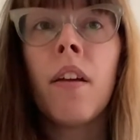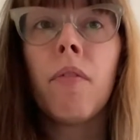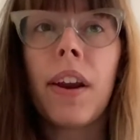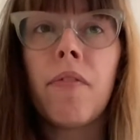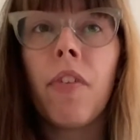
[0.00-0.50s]

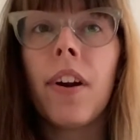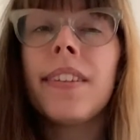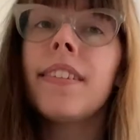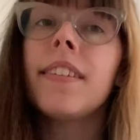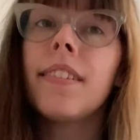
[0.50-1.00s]

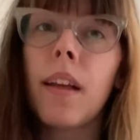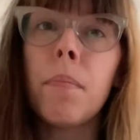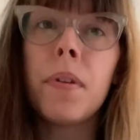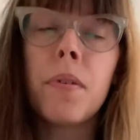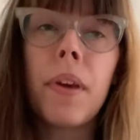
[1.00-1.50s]
rainforest,
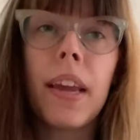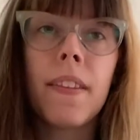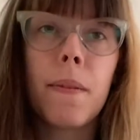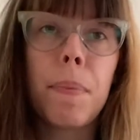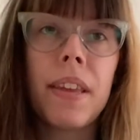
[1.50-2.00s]
some
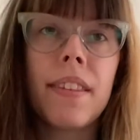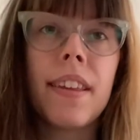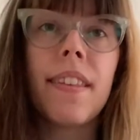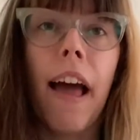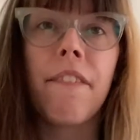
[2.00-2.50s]
toucan
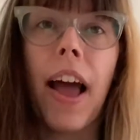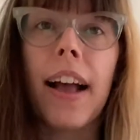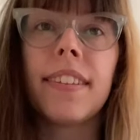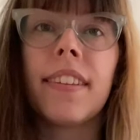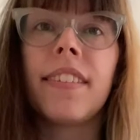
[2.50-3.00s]
species have
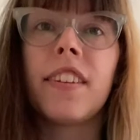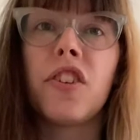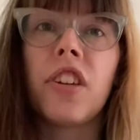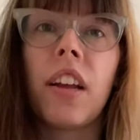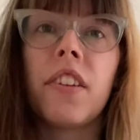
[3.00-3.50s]
access to
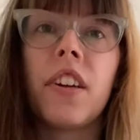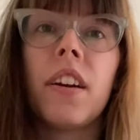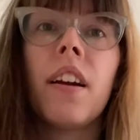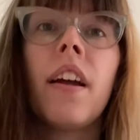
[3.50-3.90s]
shelter